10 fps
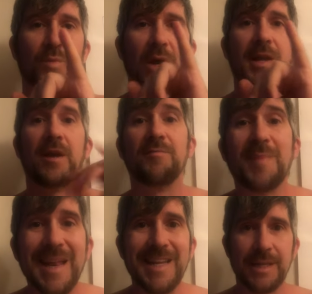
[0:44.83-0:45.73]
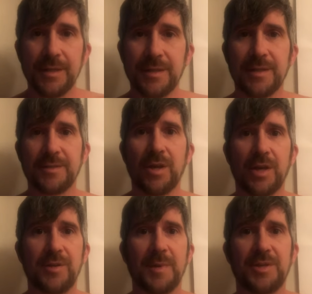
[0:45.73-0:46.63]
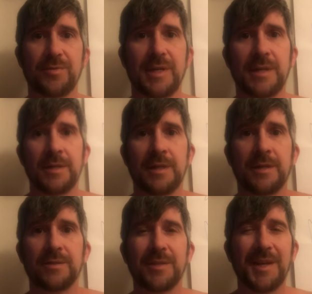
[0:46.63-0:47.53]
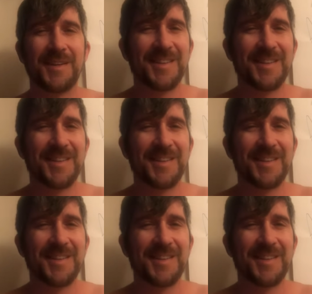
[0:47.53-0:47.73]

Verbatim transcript: one of many in the documentary saying,